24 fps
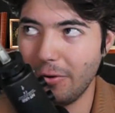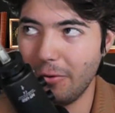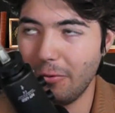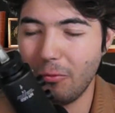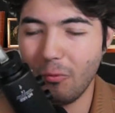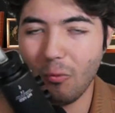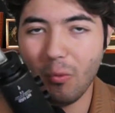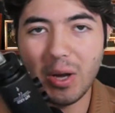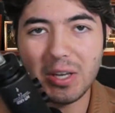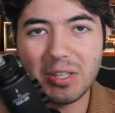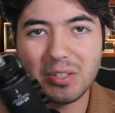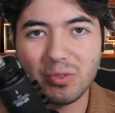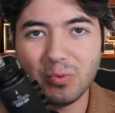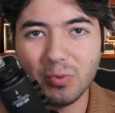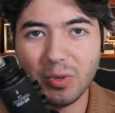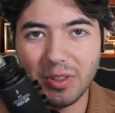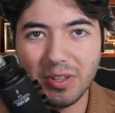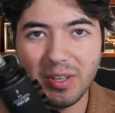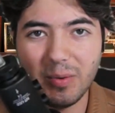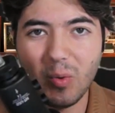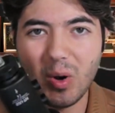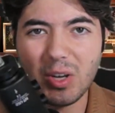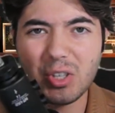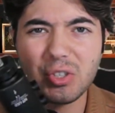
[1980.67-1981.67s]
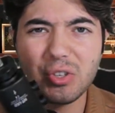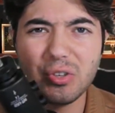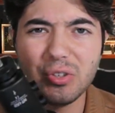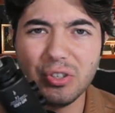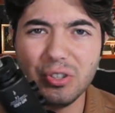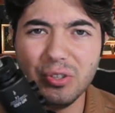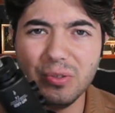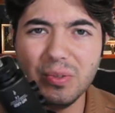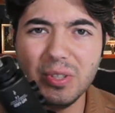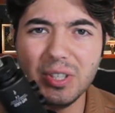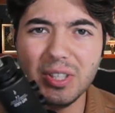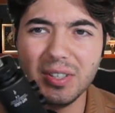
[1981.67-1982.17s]
with Western
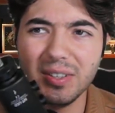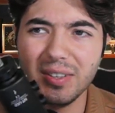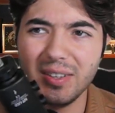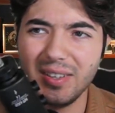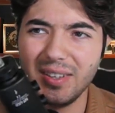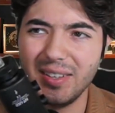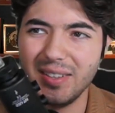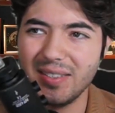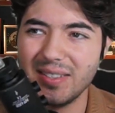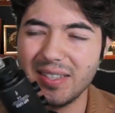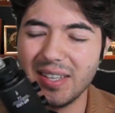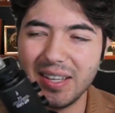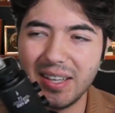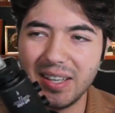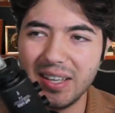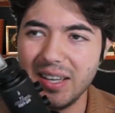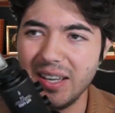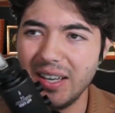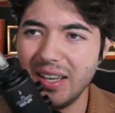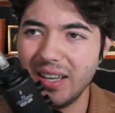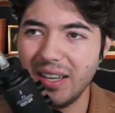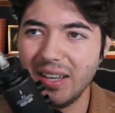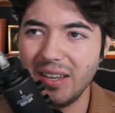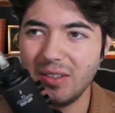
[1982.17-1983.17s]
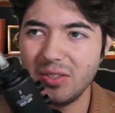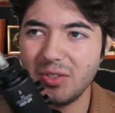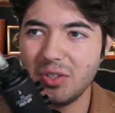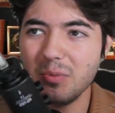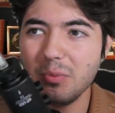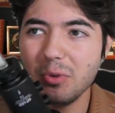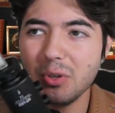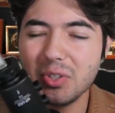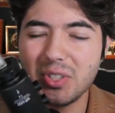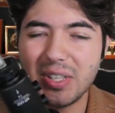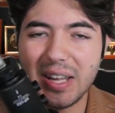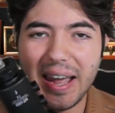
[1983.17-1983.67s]
Union. And it's like, it's the
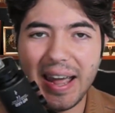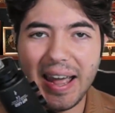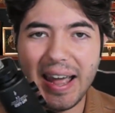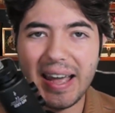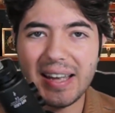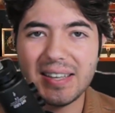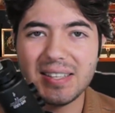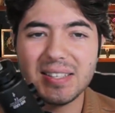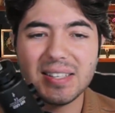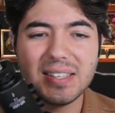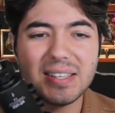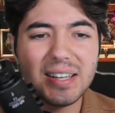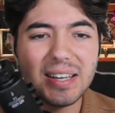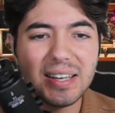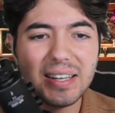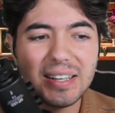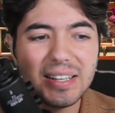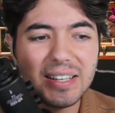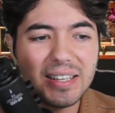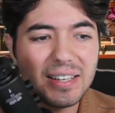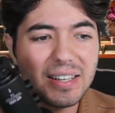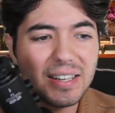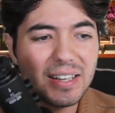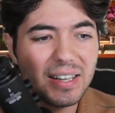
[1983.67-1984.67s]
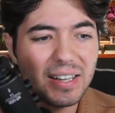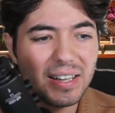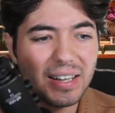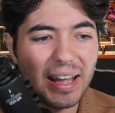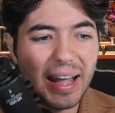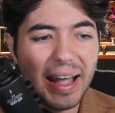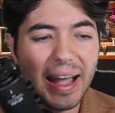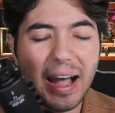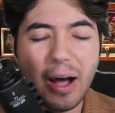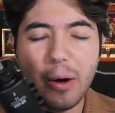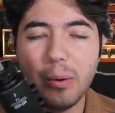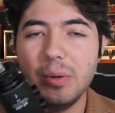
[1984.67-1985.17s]
most asinine,
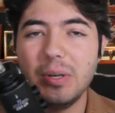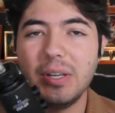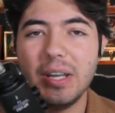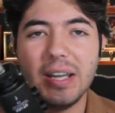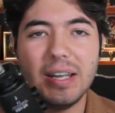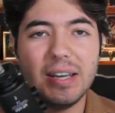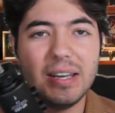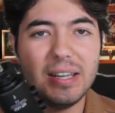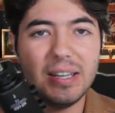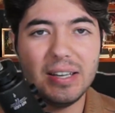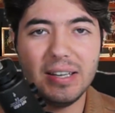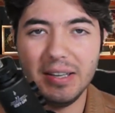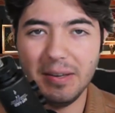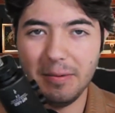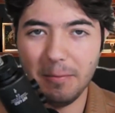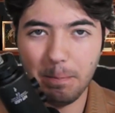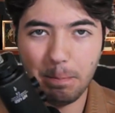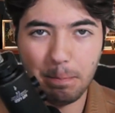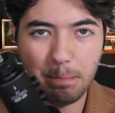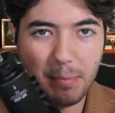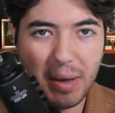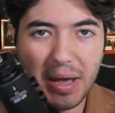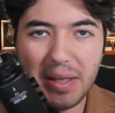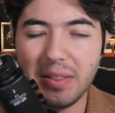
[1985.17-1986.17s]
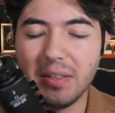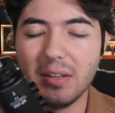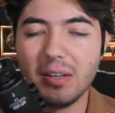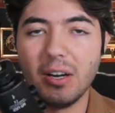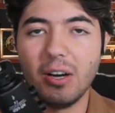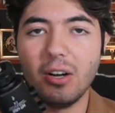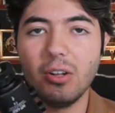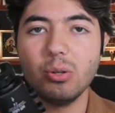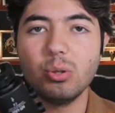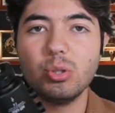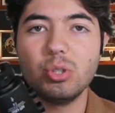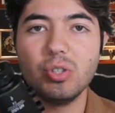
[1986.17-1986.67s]
outdated
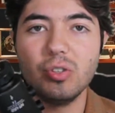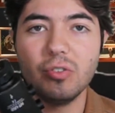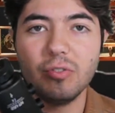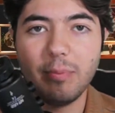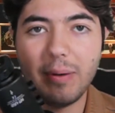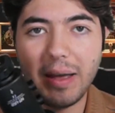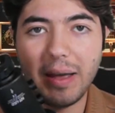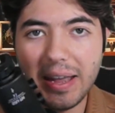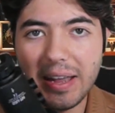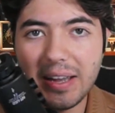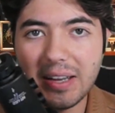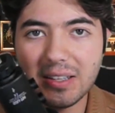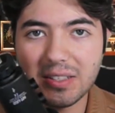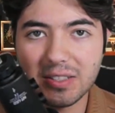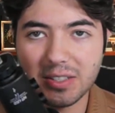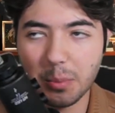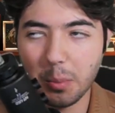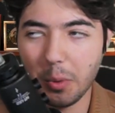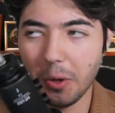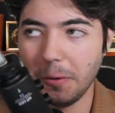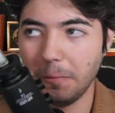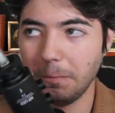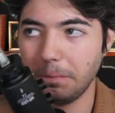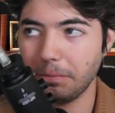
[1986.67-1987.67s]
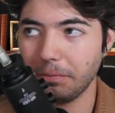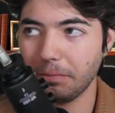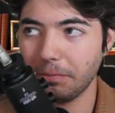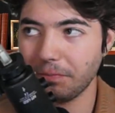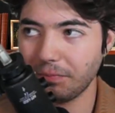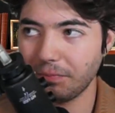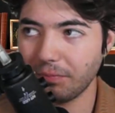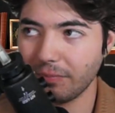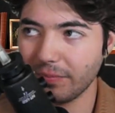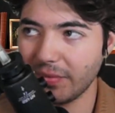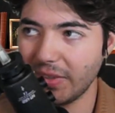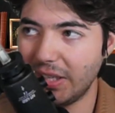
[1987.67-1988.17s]
methodology of paying someone.
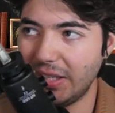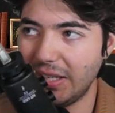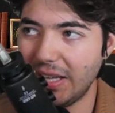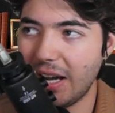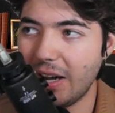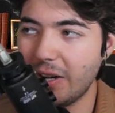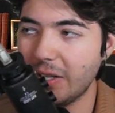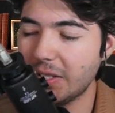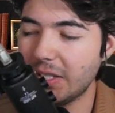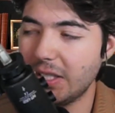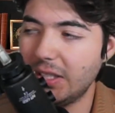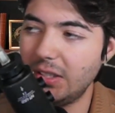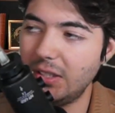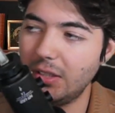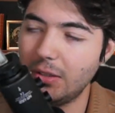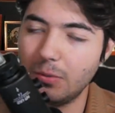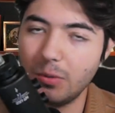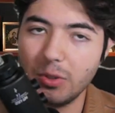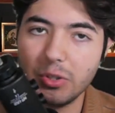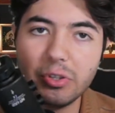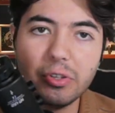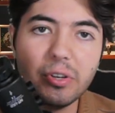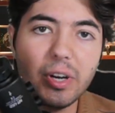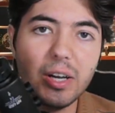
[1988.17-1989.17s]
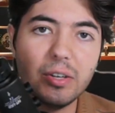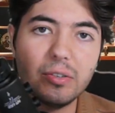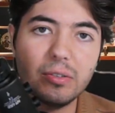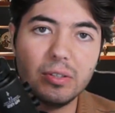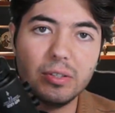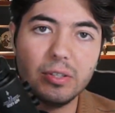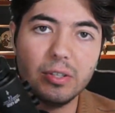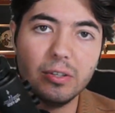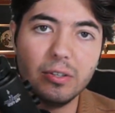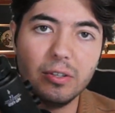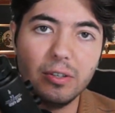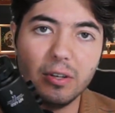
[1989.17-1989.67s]
And now it's like, yo, what's your address?
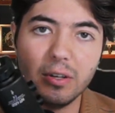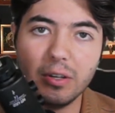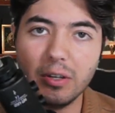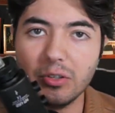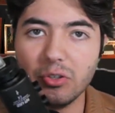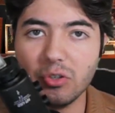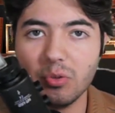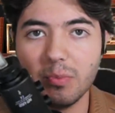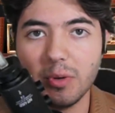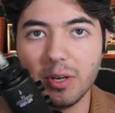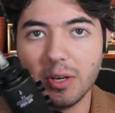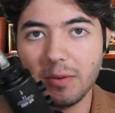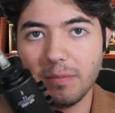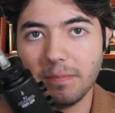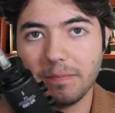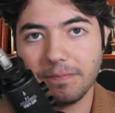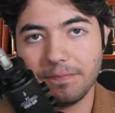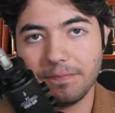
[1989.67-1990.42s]
Here you go. Here's your money.